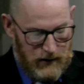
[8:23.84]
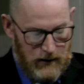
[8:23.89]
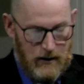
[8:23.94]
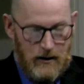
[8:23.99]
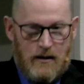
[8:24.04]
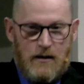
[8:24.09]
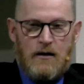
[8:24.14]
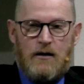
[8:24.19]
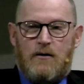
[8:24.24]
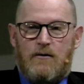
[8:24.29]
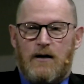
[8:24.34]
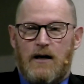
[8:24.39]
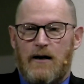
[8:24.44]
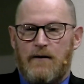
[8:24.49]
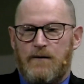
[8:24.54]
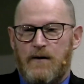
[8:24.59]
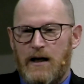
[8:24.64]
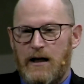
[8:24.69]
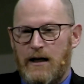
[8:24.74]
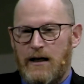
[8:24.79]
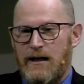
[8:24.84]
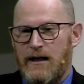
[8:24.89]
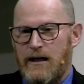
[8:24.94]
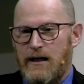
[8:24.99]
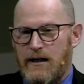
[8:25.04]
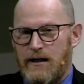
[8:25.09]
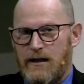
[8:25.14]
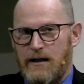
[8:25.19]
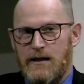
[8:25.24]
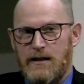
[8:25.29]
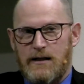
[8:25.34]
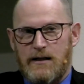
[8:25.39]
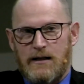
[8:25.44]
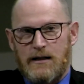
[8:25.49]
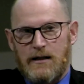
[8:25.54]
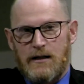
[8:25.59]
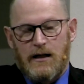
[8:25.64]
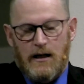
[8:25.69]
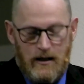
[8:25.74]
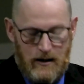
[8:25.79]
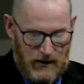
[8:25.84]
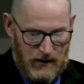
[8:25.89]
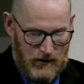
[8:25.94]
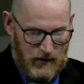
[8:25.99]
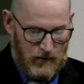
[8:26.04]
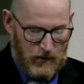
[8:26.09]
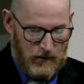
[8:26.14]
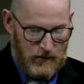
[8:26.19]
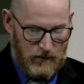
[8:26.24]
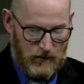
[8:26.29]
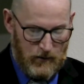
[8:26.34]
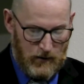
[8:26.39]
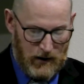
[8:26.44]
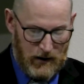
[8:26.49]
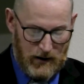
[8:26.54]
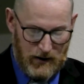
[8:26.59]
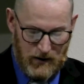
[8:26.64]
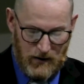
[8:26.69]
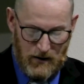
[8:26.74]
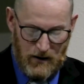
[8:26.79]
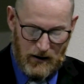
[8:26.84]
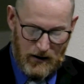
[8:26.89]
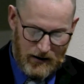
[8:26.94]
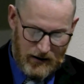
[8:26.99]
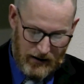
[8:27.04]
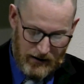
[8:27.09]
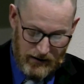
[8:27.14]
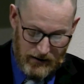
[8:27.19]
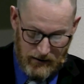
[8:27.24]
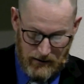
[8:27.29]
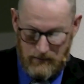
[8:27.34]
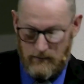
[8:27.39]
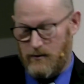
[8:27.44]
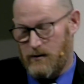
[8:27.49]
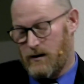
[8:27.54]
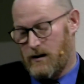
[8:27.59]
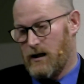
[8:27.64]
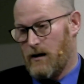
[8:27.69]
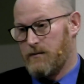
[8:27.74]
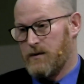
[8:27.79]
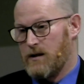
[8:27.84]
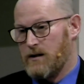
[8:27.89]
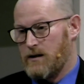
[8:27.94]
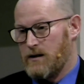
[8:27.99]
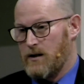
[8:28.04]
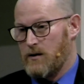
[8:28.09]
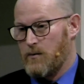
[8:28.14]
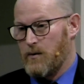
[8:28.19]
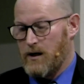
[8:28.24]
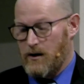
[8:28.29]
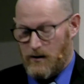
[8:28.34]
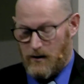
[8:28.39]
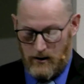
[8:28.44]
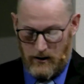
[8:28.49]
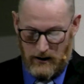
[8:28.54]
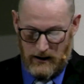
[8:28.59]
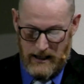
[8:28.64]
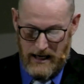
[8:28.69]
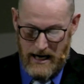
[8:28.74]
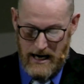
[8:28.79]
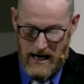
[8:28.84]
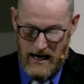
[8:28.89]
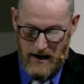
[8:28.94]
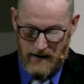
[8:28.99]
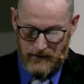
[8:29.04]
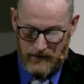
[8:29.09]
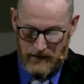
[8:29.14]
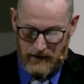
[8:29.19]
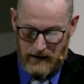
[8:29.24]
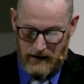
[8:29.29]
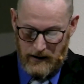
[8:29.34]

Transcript: Graphene is one of the strongest substances we currently have.